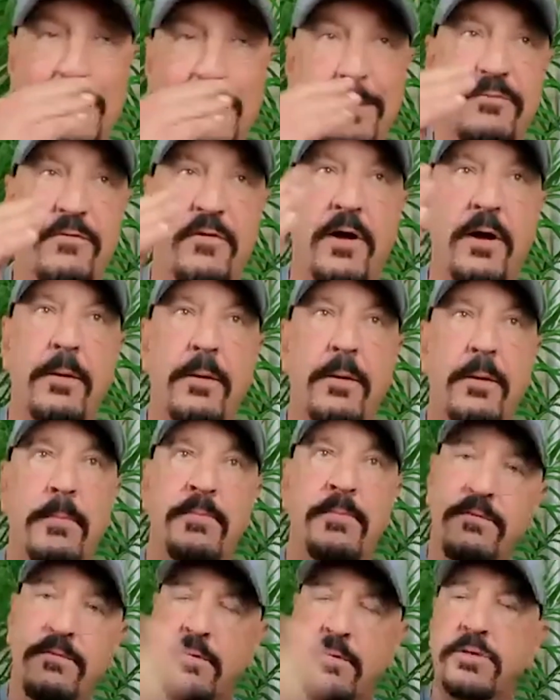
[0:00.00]
from the
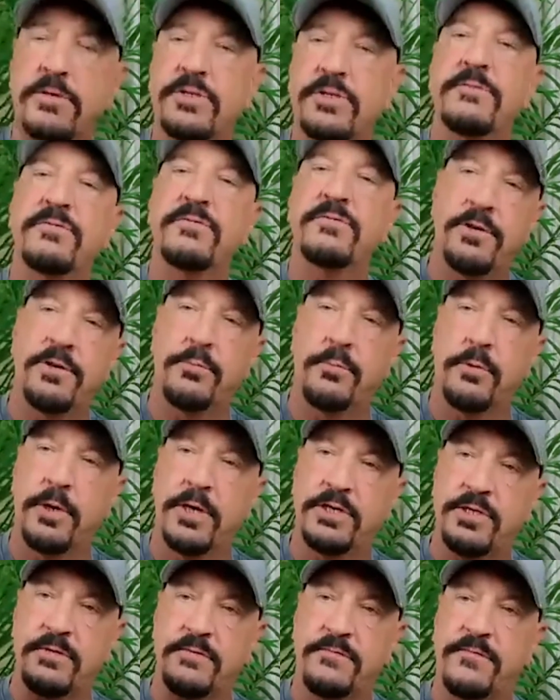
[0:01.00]
first of January
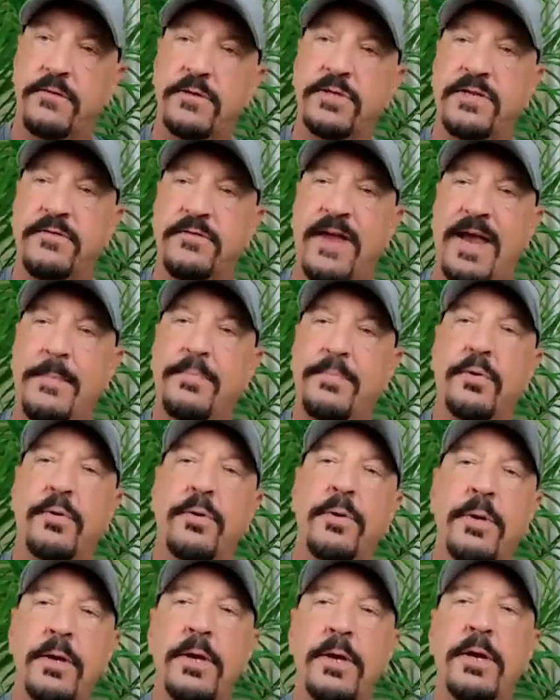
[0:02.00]
to the first of
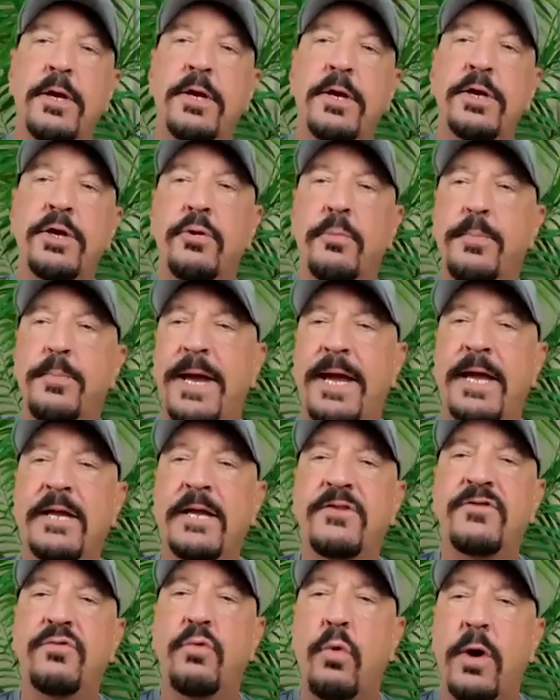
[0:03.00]
April, you're
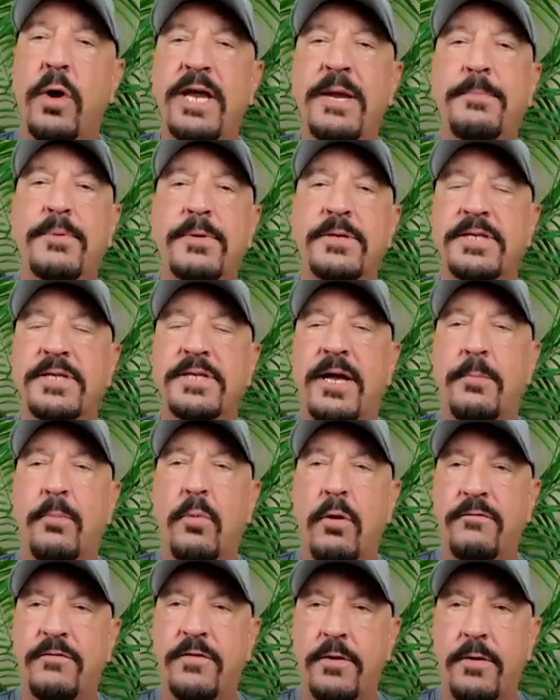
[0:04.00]
paying twenty percent
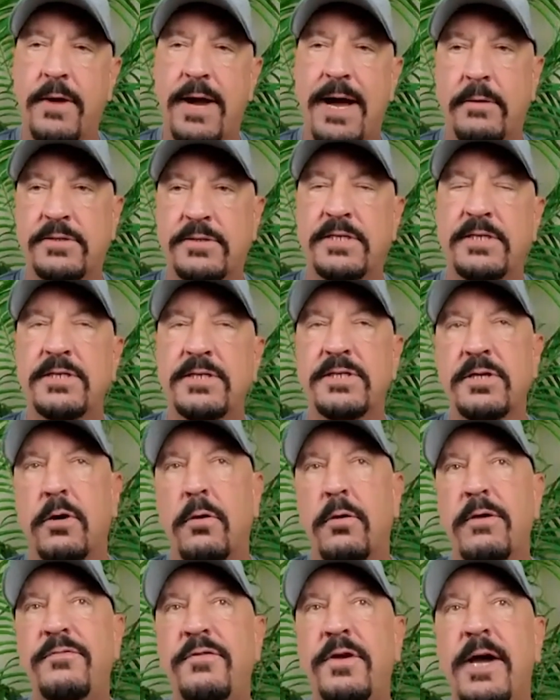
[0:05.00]
more for your housing.
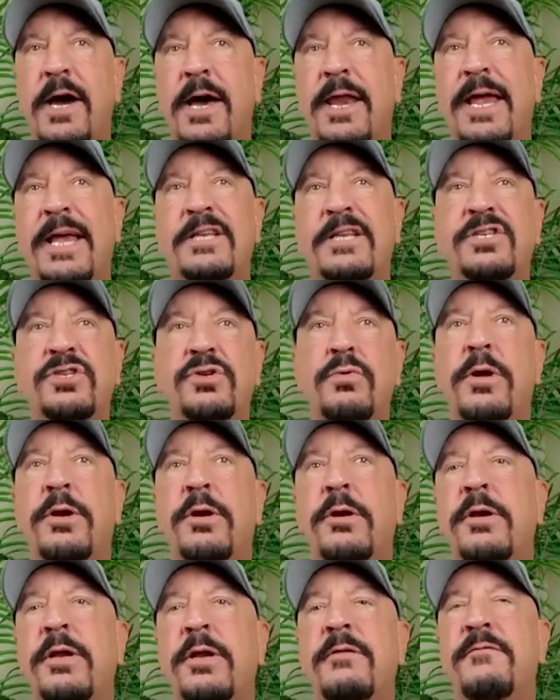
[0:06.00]
So if you got a two
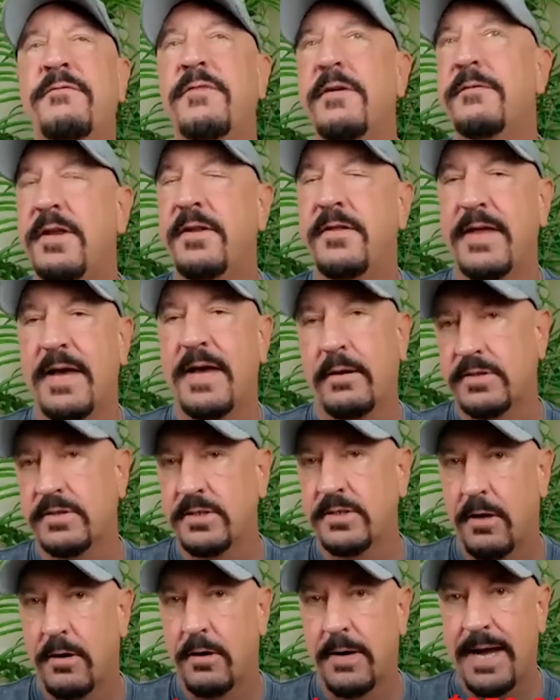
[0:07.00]
hundred fifty thousand
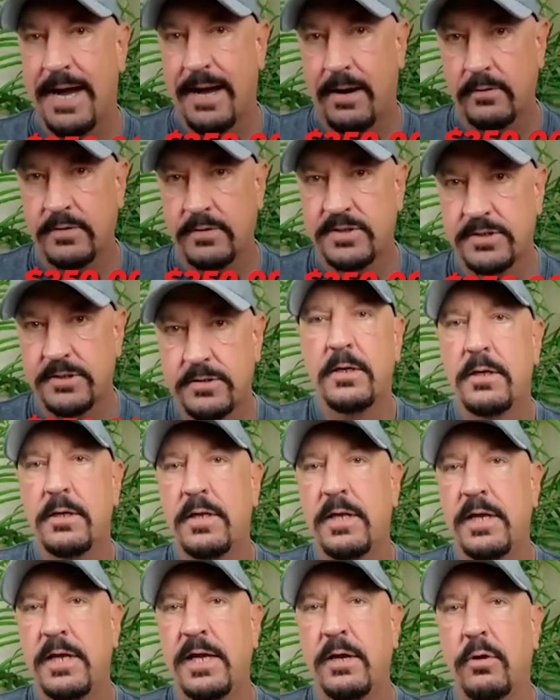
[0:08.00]
dollars house,
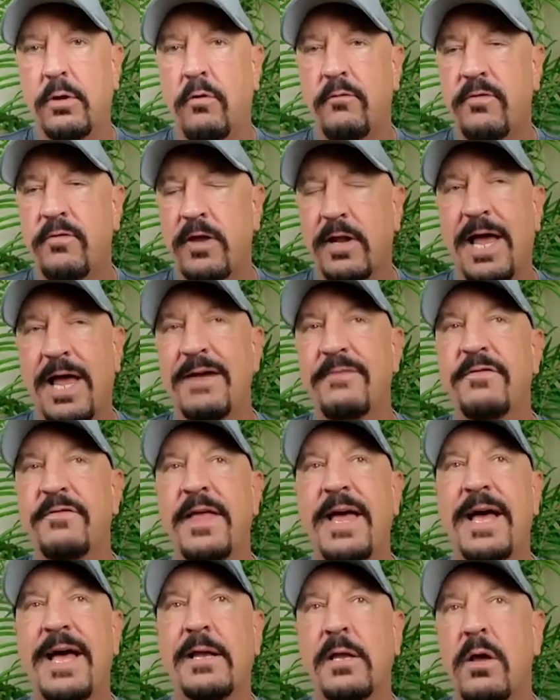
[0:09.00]
The over the life of
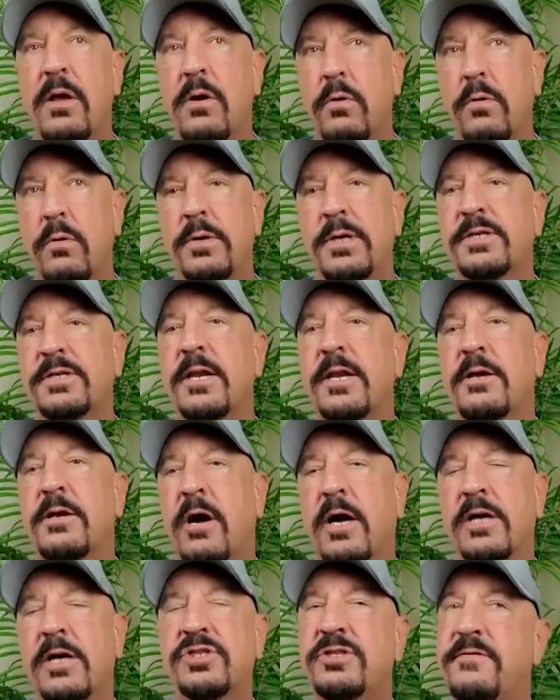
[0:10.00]
that loan, it's going to
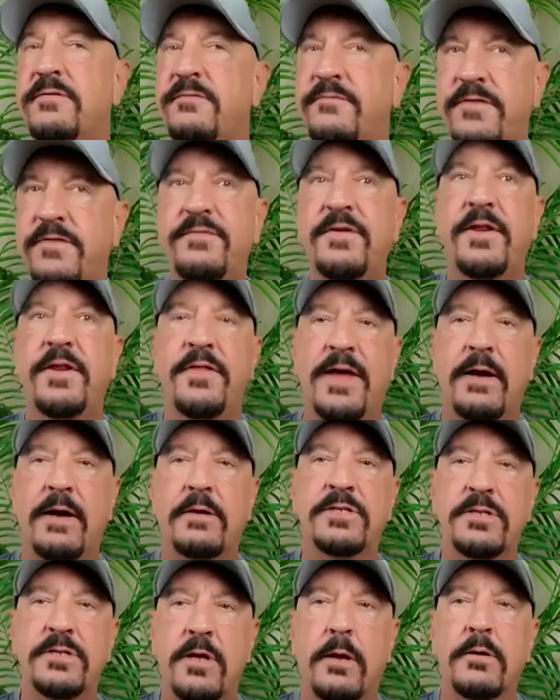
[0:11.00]
cost you fifty
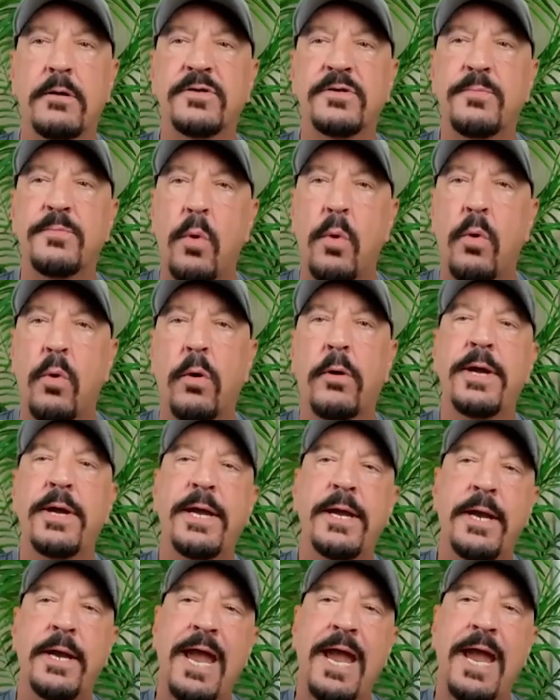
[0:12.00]
thousand dollars more
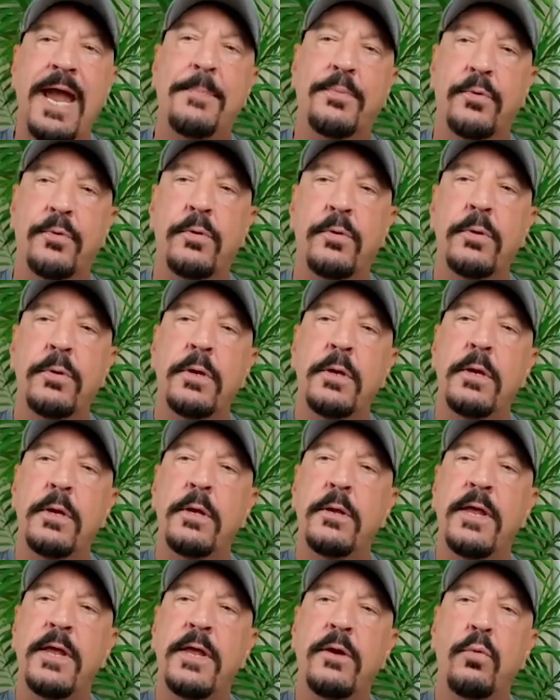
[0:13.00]
in April
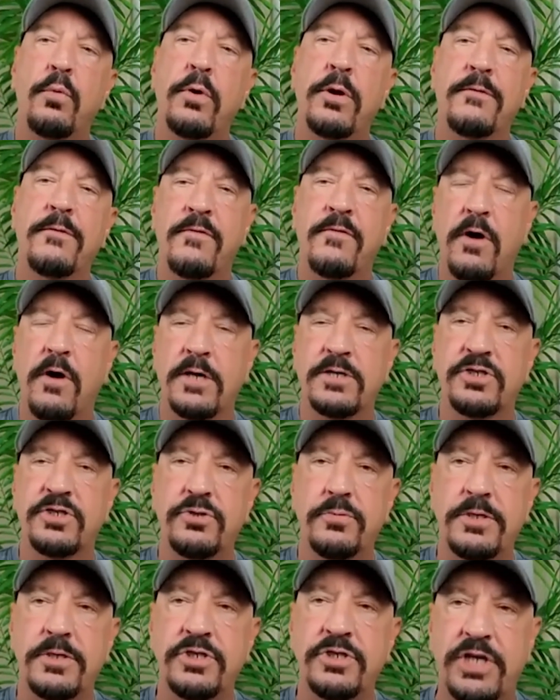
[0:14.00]
than it would have cost
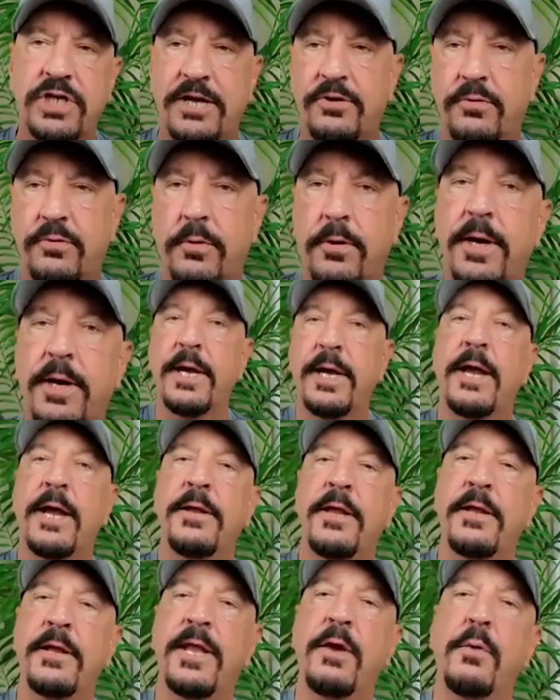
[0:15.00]
you in January. And
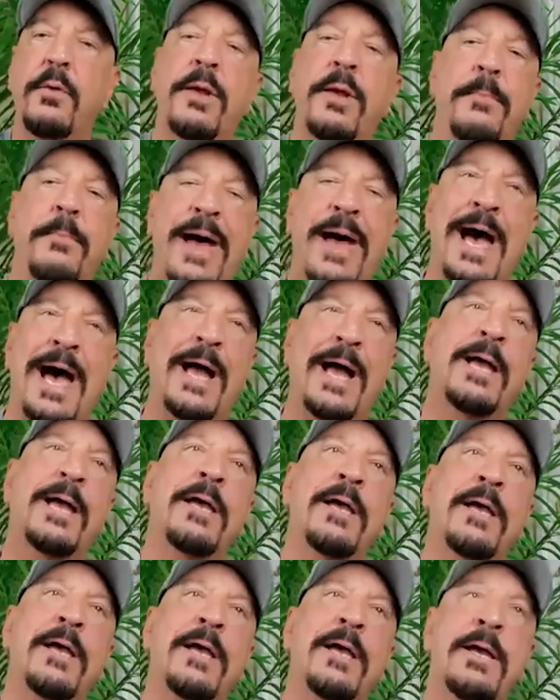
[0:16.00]
then they went back
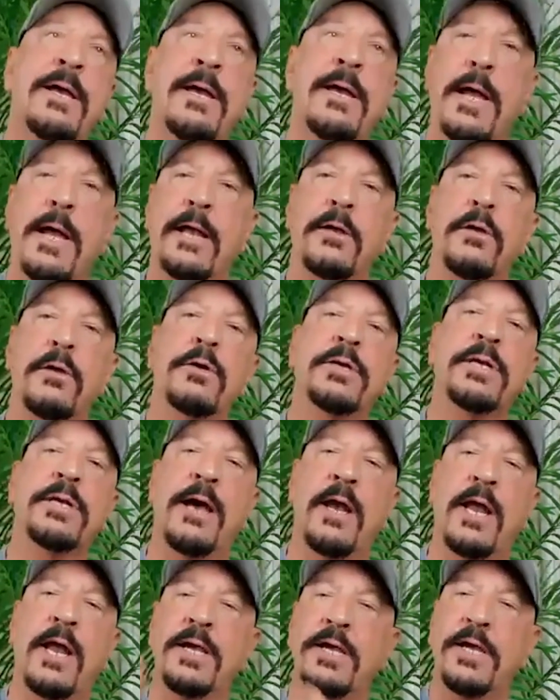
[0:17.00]
and looked at
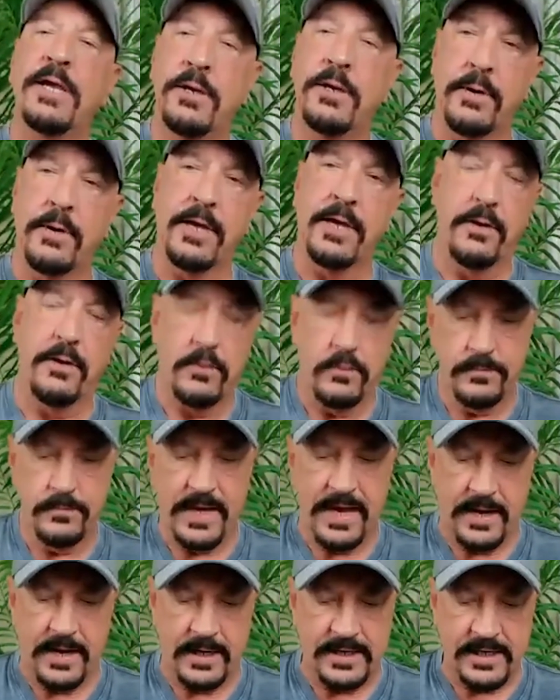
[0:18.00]
a year ago.
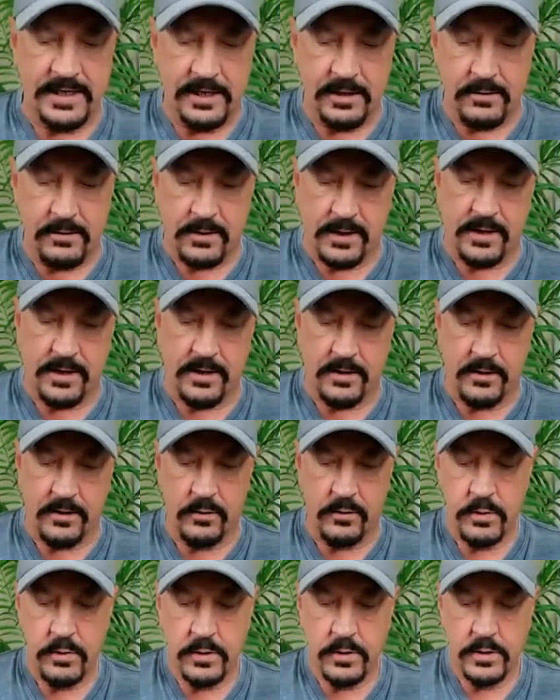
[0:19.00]
And a year ago,
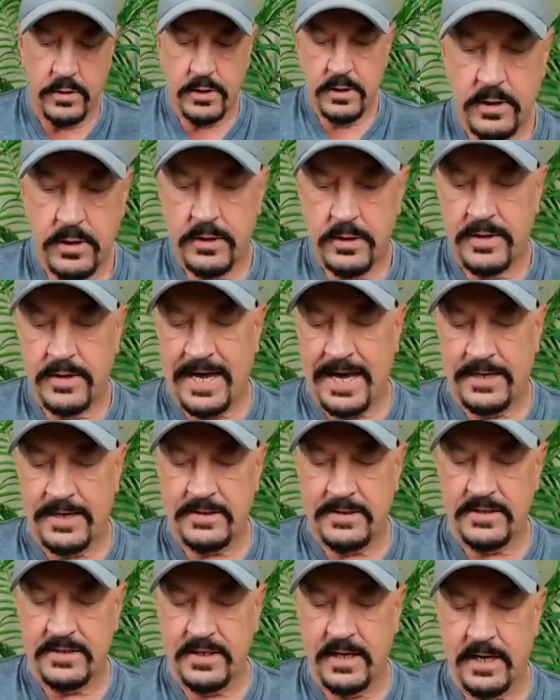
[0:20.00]
that
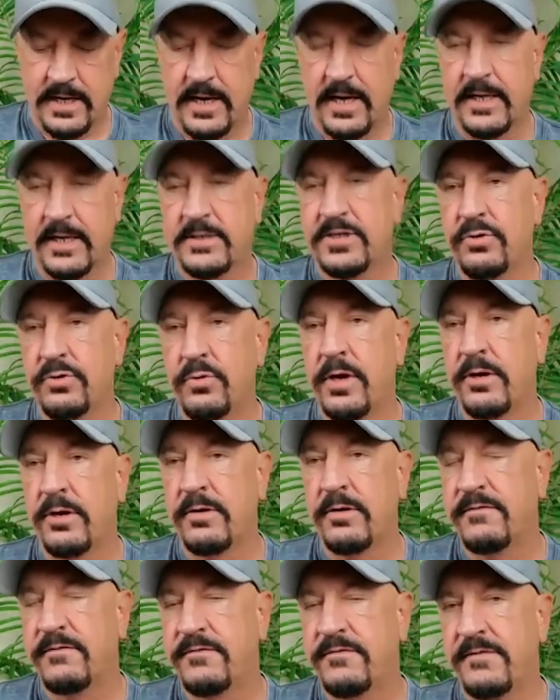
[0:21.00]
uh, two
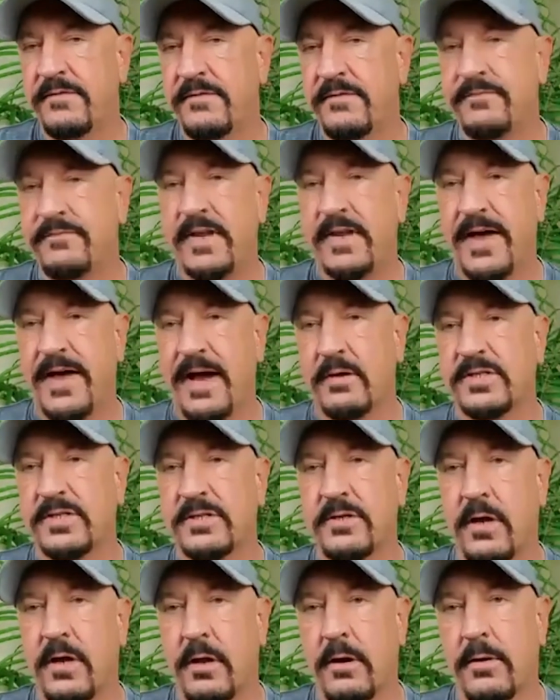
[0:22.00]
hundred fifty thousand
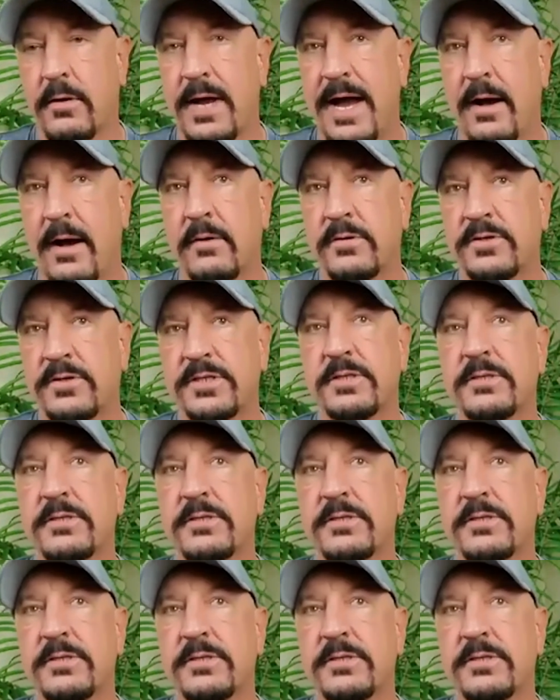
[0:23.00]
dollars house